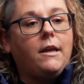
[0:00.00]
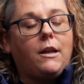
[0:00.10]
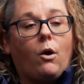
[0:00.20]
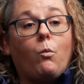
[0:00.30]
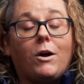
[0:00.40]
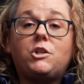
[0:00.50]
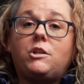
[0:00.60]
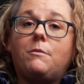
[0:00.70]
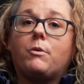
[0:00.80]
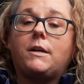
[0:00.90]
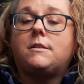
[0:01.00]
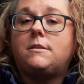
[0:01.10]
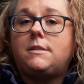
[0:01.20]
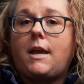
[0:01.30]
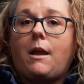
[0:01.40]
you know, what she brings to
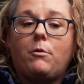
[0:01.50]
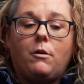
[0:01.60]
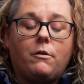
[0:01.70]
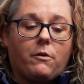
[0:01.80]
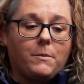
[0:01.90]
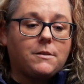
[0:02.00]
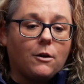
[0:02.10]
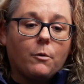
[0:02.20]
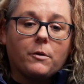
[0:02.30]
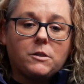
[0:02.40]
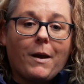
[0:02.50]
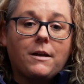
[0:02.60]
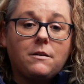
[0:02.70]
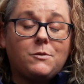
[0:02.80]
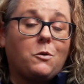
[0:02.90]
the table from a skill
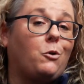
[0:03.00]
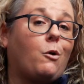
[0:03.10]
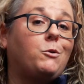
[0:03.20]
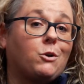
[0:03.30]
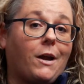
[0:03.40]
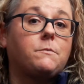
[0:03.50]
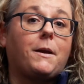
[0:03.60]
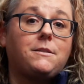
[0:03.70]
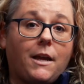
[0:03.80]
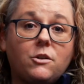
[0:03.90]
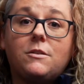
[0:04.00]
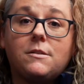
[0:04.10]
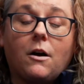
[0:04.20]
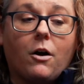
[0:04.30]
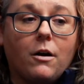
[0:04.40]
perspective, so you know what your expectations
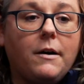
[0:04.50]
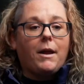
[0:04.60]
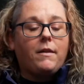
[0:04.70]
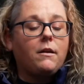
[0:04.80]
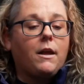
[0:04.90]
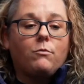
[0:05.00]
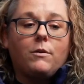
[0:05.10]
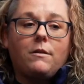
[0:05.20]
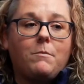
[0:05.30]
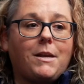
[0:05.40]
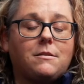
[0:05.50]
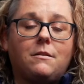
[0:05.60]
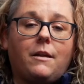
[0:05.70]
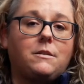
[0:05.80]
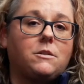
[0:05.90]
are, and then it really makes the
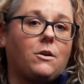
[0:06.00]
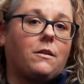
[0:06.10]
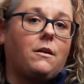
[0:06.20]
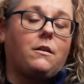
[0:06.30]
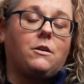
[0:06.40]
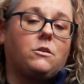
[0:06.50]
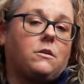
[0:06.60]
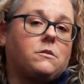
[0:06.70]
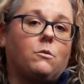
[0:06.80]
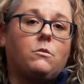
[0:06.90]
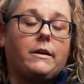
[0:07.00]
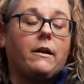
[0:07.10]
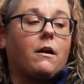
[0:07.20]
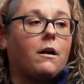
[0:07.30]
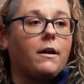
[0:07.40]
link to strength and conditioning so
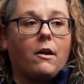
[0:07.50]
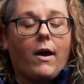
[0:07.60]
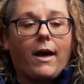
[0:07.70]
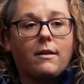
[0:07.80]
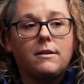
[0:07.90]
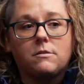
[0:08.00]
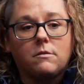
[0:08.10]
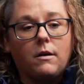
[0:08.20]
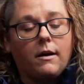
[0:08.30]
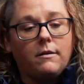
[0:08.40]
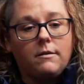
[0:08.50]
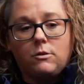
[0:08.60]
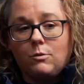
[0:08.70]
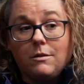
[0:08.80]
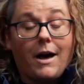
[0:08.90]
clear. You know, athletes uh,
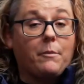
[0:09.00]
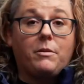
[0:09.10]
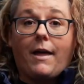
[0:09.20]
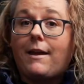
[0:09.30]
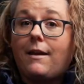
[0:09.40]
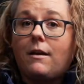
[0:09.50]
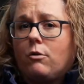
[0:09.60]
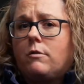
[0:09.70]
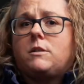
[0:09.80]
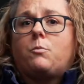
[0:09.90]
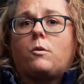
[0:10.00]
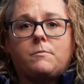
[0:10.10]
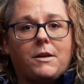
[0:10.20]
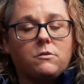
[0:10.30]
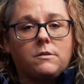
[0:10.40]
do a lot of playing. Early sport
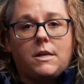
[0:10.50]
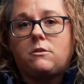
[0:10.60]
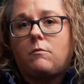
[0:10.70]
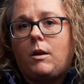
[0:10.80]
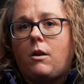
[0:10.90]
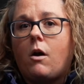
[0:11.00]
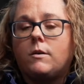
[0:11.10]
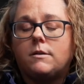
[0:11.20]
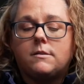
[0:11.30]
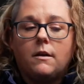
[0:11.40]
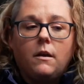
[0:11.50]
specialization, we know, is